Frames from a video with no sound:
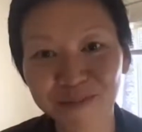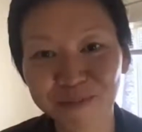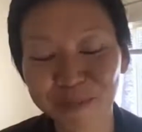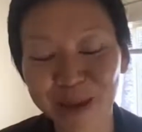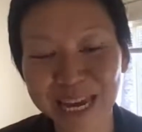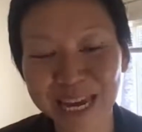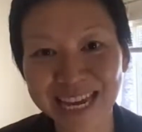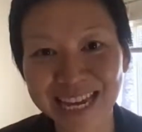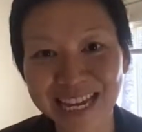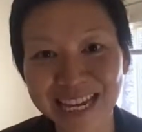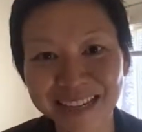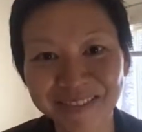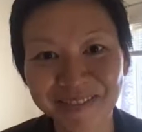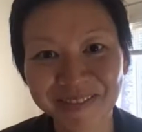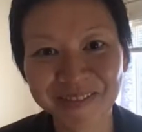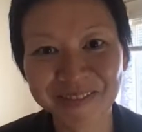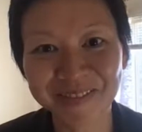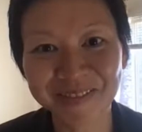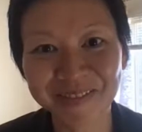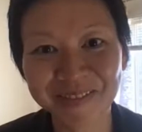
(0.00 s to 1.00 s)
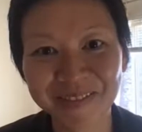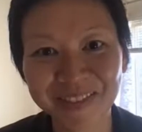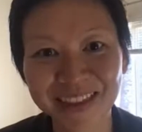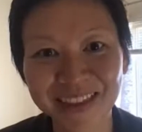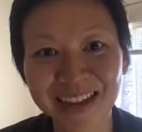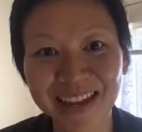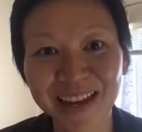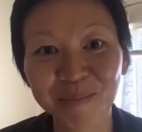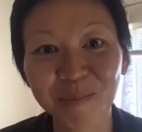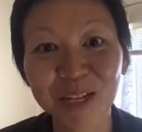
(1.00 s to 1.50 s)
me.
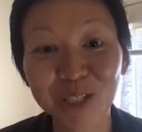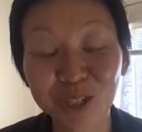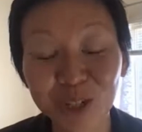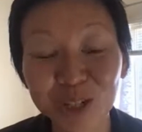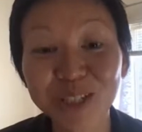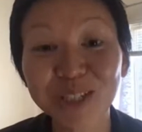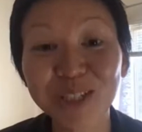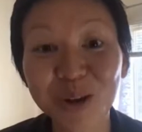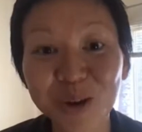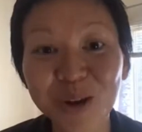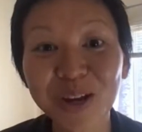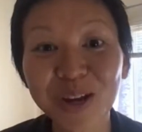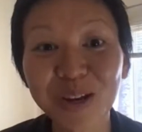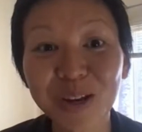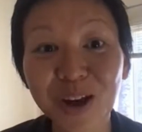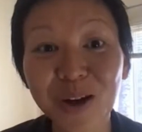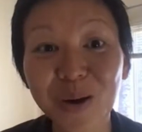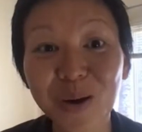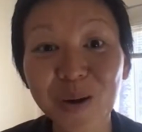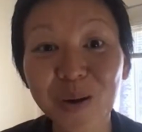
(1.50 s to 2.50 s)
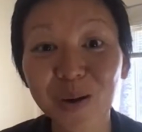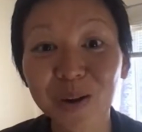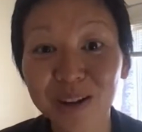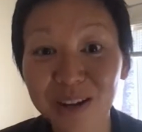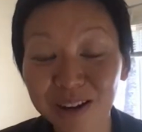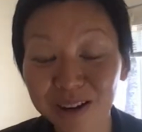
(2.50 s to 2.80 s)
But just so you know,